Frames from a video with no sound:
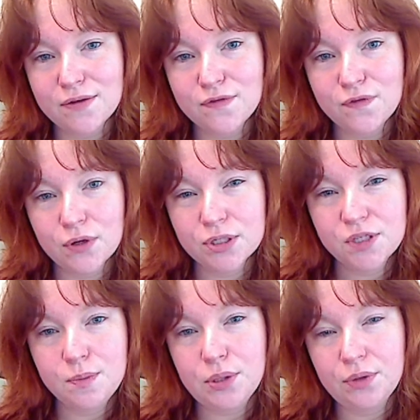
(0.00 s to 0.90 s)

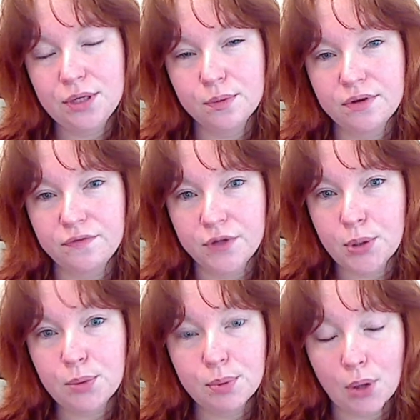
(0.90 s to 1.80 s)
first beauty
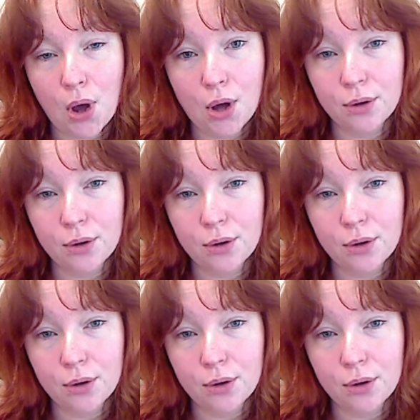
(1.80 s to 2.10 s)
review blog,